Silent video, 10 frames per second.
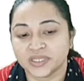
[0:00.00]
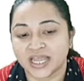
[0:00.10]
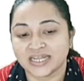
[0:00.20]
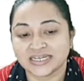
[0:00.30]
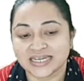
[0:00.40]

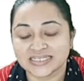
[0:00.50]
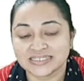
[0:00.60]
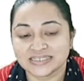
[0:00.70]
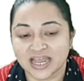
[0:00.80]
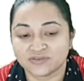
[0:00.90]
analyze
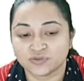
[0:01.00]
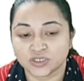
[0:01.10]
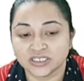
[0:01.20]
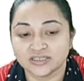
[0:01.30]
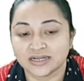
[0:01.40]

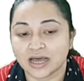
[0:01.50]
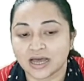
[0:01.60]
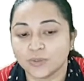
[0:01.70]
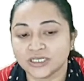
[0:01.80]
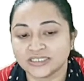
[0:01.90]
carefully that how
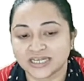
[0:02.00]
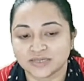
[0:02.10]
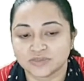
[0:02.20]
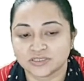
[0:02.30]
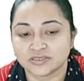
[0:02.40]
many
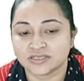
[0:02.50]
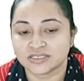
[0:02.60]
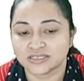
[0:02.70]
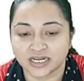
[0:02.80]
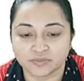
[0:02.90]
times this
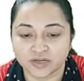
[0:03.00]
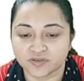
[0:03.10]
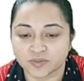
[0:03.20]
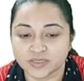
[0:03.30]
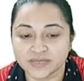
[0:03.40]
statement
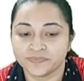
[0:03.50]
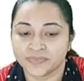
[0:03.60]
will be